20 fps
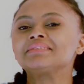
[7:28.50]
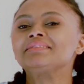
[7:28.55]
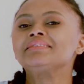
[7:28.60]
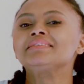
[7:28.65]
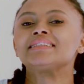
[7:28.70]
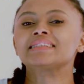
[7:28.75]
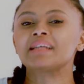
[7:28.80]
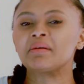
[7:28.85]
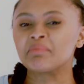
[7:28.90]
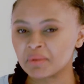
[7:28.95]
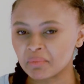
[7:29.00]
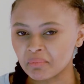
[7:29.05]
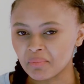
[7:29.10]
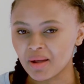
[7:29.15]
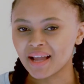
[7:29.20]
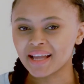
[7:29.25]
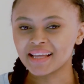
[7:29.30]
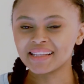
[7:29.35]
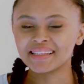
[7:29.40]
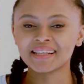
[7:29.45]
stepped the
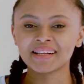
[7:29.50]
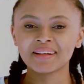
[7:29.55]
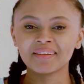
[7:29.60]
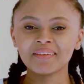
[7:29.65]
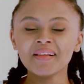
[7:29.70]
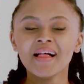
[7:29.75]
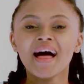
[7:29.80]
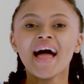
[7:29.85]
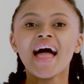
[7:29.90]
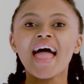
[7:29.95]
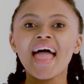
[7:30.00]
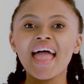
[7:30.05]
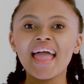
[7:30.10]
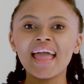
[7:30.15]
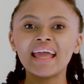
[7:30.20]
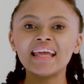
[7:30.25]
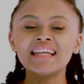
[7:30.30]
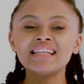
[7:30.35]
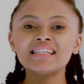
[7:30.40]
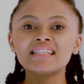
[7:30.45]
mark a little,
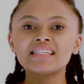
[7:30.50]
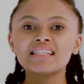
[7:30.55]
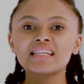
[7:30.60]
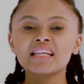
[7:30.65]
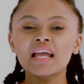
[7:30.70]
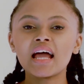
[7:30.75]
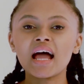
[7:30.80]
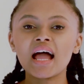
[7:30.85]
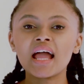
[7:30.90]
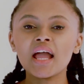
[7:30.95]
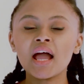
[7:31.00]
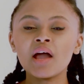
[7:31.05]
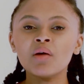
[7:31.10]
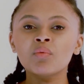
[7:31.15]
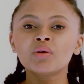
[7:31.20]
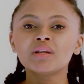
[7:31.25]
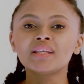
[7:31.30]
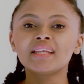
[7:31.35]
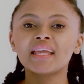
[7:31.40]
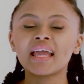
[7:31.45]
and I
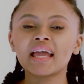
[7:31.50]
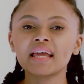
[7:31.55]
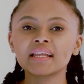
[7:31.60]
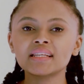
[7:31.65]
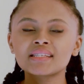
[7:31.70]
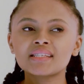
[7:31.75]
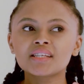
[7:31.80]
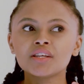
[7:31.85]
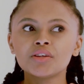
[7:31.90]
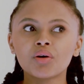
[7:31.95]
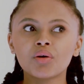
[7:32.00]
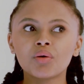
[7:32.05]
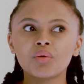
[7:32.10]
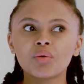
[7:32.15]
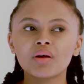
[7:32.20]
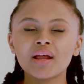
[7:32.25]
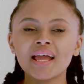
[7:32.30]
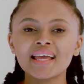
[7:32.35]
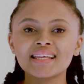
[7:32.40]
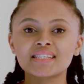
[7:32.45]
would get, you
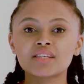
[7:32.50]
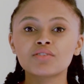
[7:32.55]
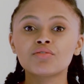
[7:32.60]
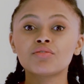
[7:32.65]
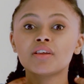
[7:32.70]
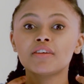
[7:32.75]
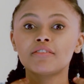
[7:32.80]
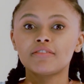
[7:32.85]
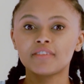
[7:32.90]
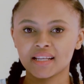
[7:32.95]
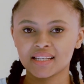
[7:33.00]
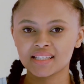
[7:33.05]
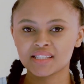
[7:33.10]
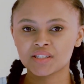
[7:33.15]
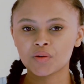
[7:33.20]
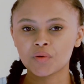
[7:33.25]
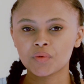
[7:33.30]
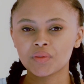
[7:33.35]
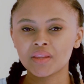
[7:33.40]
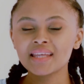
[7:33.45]
know, acid reflux.
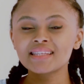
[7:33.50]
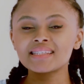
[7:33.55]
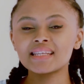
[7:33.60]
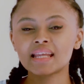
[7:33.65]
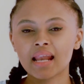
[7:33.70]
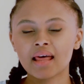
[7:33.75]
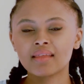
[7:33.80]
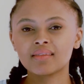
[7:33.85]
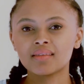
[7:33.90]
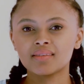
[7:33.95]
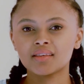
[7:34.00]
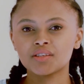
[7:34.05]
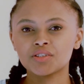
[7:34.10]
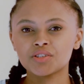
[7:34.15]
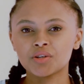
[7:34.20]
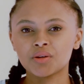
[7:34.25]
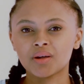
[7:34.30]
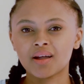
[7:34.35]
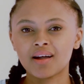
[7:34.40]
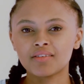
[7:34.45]
So that's another thing
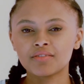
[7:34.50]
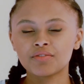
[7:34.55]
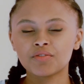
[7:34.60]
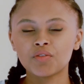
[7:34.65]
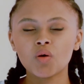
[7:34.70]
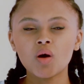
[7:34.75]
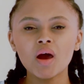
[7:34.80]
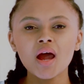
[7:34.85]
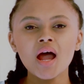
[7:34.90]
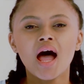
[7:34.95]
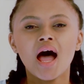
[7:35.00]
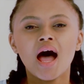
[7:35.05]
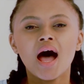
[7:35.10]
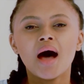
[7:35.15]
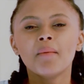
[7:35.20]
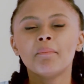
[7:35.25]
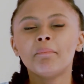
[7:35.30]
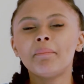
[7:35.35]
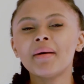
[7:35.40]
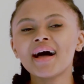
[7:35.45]
to look out for.
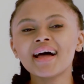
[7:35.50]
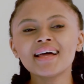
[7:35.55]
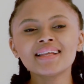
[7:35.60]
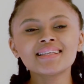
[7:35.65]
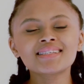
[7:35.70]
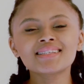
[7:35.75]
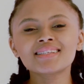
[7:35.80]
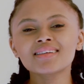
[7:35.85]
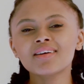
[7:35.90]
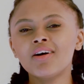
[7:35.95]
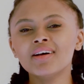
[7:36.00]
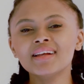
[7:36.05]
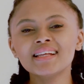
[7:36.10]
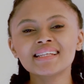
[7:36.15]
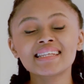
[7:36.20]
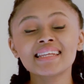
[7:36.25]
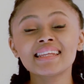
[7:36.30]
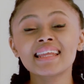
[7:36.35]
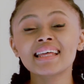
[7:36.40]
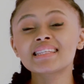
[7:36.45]
But
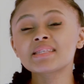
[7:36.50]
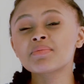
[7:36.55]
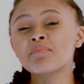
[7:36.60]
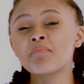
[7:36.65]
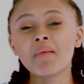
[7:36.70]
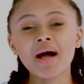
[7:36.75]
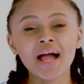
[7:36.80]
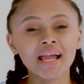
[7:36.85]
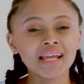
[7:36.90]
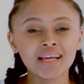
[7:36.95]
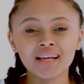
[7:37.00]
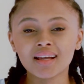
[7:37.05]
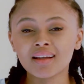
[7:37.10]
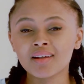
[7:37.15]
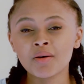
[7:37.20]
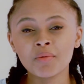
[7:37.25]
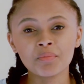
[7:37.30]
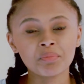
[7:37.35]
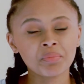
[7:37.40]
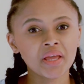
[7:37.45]
honestly, that's minor
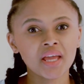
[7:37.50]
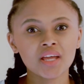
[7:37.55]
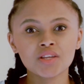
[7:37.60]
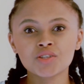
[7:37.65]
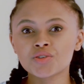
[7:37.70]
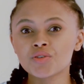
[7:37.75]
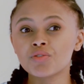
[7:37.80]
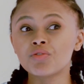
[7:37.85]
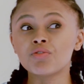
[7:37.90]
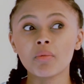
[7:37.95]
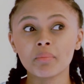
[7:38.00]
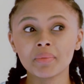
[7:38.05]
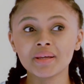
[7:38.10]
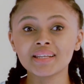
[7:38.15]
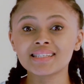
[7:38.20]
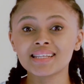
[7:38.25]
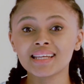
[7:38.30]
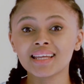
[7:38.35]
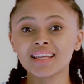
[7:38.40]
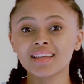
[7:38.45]
compared to
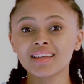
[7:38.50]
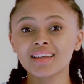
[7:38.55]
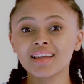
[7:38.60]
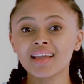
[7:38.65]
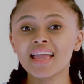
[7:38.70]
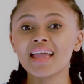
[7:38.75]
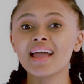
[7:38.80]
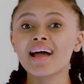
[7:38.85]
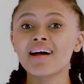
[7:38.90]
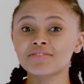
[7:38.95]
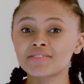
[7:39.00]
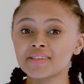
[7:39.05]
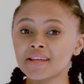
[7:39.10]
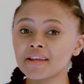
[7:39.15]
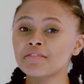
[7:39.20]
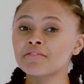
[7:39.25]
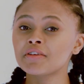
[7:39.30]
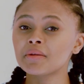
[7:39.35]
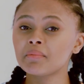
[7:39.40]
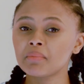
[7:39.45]
vomiting after
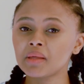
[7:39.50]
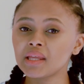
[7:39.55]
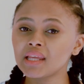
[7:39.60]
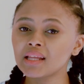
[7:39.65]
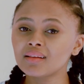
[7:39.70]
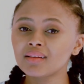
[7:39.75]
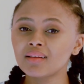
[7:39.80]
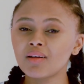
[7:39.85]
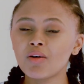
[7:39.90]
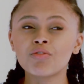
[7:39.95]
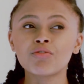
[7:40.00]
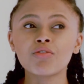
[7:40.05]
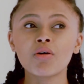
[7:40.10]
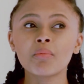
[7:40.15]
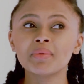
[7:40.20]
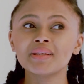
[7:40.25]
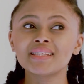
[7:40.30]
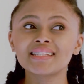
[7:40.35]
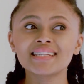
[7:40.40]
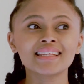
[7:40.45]
every meal, or
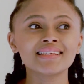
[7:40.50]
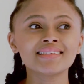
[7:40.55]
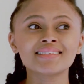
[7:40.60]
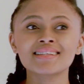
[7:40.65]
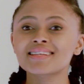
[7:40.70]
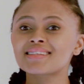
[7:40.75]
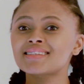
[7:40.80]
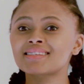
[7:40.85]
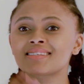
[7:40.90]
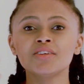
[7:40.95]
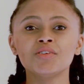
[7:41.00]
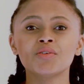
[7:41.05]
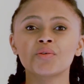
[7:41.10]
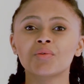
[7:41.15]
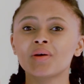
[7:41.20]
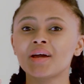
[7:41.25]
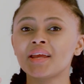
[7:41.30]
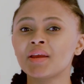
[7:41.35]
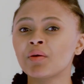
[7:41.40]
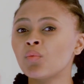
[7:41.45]
vomiting just, you
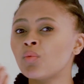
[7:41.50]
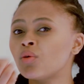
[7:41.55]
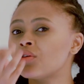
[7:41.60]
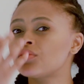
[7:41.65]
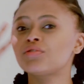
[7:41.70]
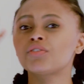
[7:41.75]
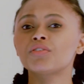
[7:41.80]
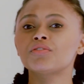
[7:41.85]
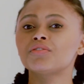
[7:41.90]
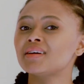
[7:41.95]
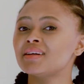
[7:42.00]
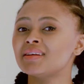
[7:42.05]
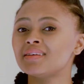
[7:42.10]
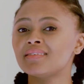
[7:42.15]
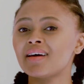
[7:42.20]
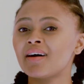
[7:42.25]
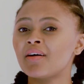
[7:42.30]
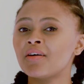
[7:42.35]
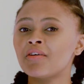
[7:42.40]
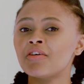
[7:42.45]
know, at a whiff of
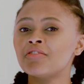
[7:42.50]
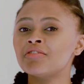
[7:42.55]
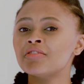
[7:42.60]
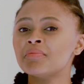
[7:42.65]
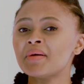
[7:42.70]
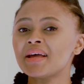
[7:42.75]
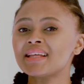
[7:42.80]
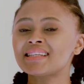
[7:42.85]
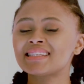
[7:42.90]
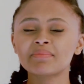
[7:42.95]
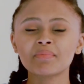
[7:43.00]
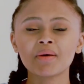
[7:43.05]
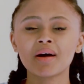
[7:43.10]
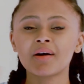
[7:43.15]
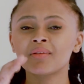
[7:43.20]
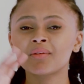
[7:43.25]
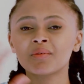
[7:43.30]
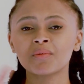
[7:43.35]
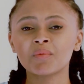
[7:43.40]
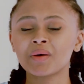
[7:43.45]
a bad
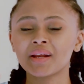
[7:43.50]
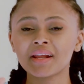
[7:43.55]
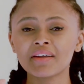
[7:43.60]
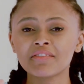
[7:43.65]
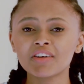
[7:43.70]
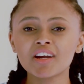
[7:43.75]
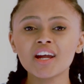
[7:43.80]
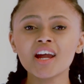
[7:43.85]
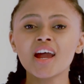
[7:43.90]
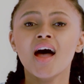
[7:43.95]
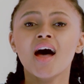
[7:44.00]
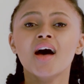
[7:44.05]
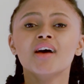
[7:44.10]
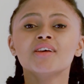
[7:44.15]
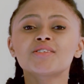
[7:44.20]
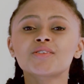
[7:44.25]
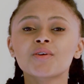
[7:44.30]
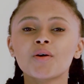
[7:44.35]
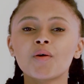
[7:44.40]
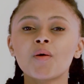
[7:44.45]
smell or whatever.
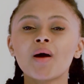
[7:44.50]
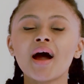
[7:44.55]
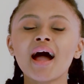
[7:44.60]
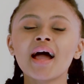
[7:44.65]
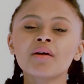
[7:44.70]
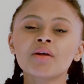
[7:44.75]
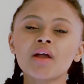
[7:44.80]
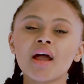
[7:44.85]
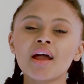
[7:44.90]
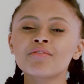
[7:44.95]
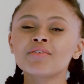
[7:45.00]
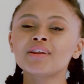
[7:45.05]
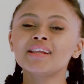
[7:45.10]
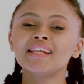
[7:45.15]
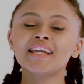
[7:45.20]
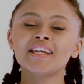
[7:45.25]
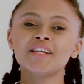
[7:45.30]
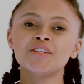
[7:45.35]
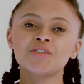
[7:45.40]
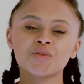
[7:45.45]
So I
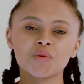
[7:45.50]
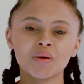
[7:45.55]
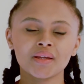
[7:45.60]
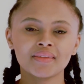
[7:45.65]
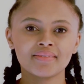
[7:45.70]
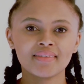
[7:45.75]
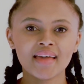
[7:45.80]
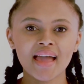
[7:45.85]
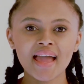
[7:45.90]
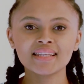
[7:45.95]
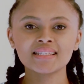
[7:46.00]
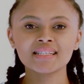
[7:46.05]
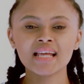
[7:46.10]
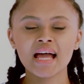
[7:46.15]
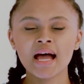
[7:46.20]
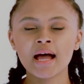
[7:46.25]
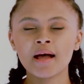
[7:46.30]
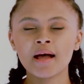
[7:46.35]
really enjoyed that.